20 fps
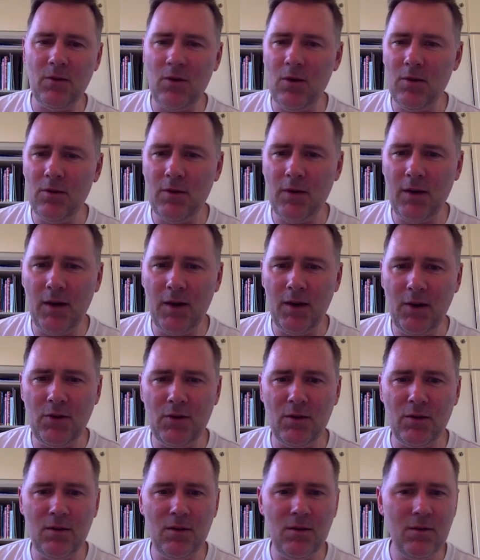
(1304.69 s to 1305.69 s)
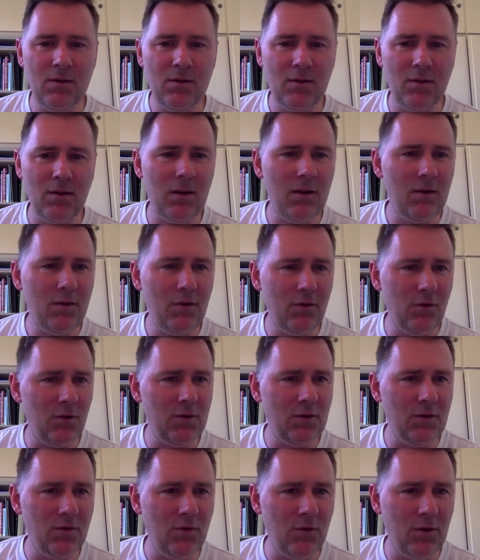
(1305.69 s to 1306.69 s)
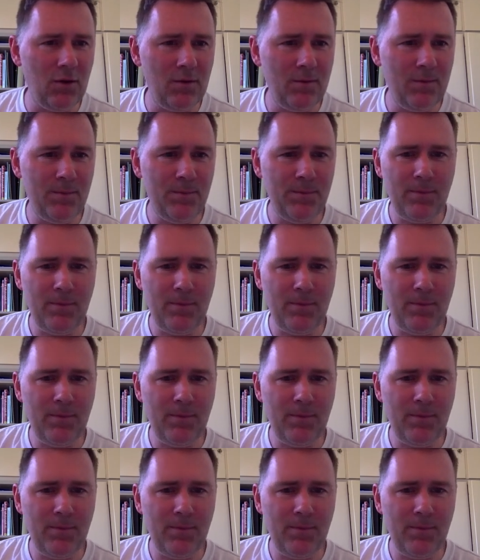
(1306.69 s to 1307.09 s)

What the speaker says: collocation, yeah, 44.